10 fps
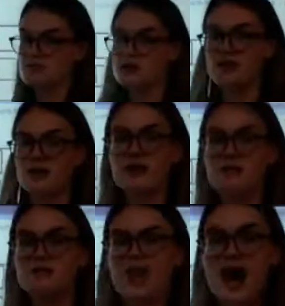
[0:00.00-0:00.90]
turn it
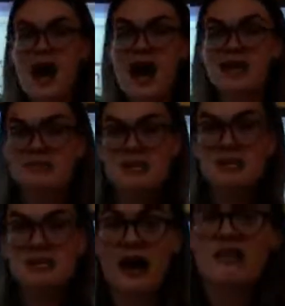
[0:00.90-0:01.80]
in. I am
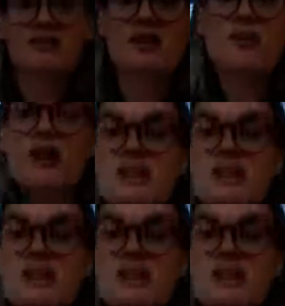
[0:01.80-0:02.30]
so proud of the work